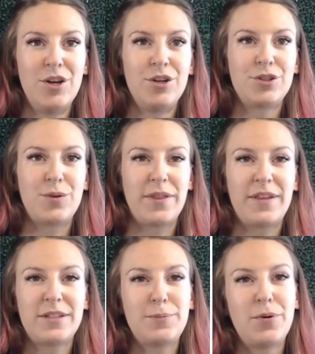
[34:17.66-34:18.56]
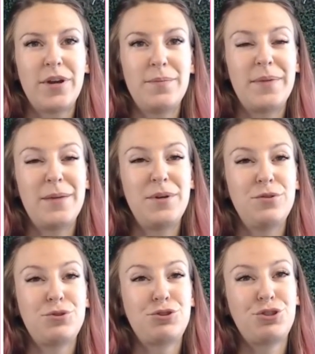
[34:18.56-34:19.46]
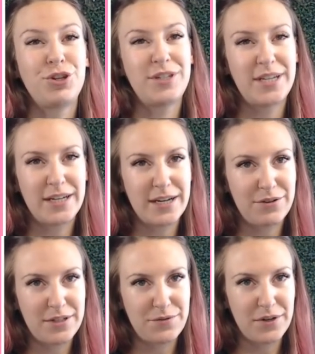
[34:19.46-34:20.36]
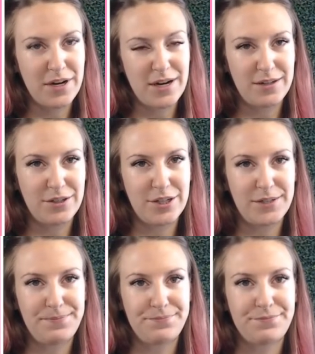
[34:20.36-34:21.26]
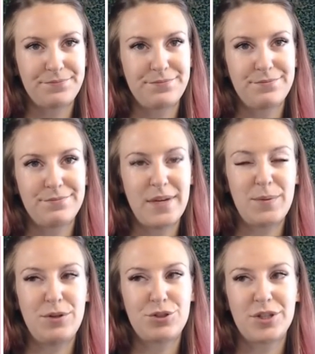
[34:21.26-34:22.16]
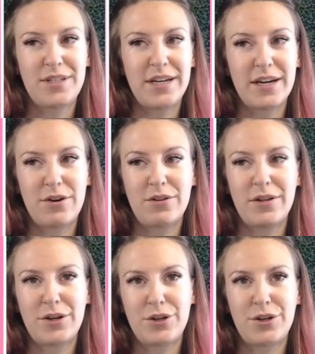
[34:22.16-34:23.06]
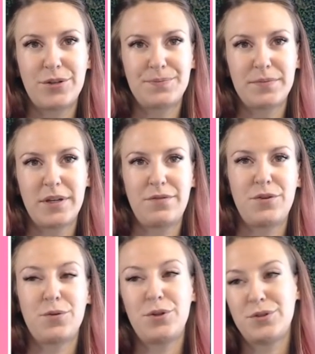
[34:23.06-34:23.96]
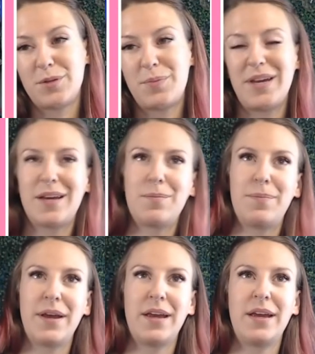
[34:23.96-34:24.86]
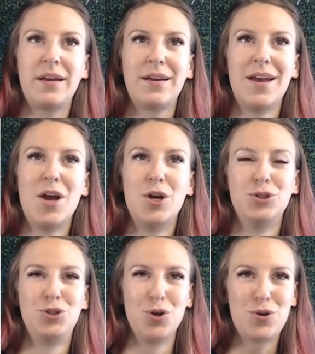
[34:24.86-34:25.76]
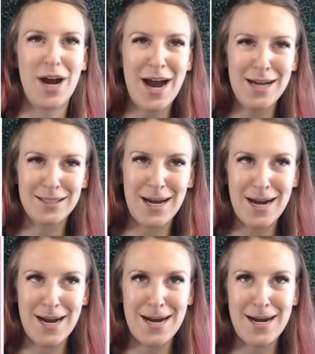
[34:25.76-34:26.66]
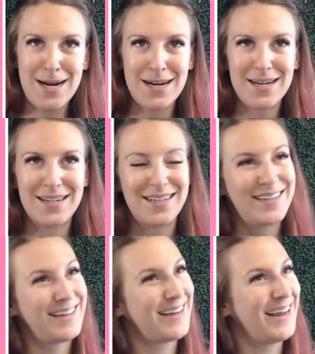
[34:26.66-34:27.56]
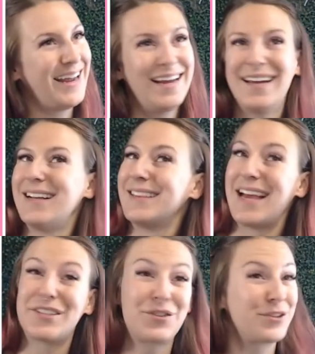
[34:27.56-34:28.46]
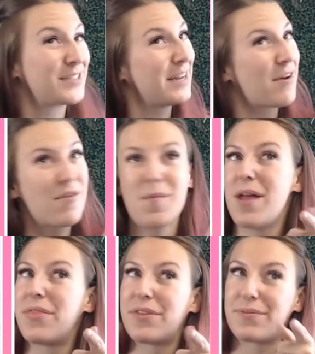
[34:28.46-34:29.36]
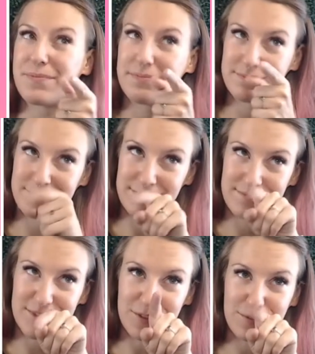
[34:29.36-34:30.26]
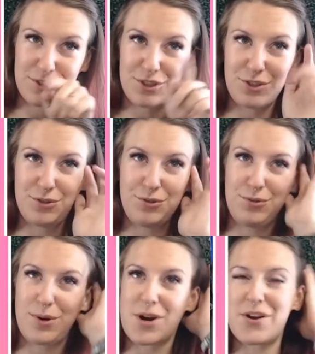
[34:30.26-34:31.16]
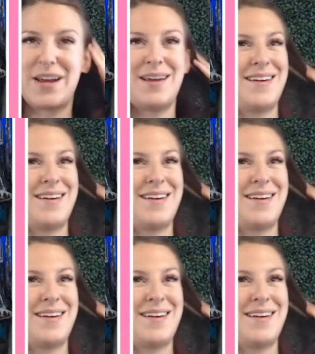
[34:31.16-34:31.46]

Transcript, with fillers: So at this point, maybe you should take out a different color. Maybe you should take out a little, if you're using pink, a bait. Jokaiza! Hey, last Thursday of every month. Don't you worry.